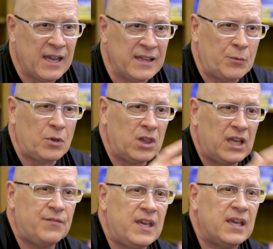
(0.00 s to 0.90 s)
and they were
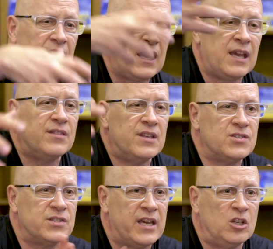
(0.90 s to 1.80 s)
living in this
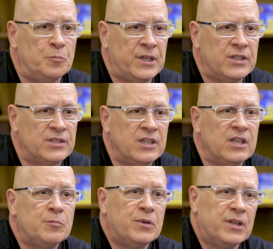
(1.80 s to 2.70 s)
settlement,
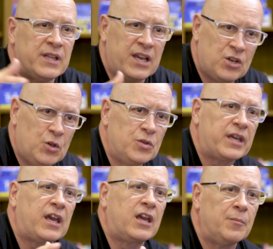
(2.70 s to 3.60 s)
but they knew they
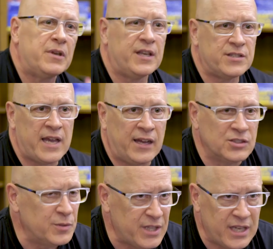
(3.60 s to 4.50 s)
could come to his
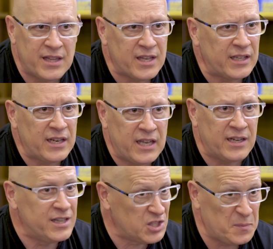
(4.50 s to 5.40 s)
house with anything they
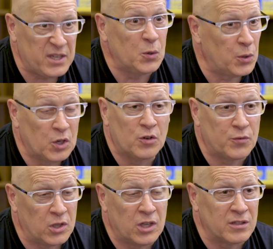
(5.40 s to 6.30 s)
needed. This had been going on
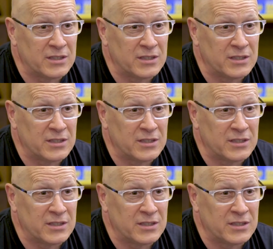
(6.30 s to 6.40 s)
for a long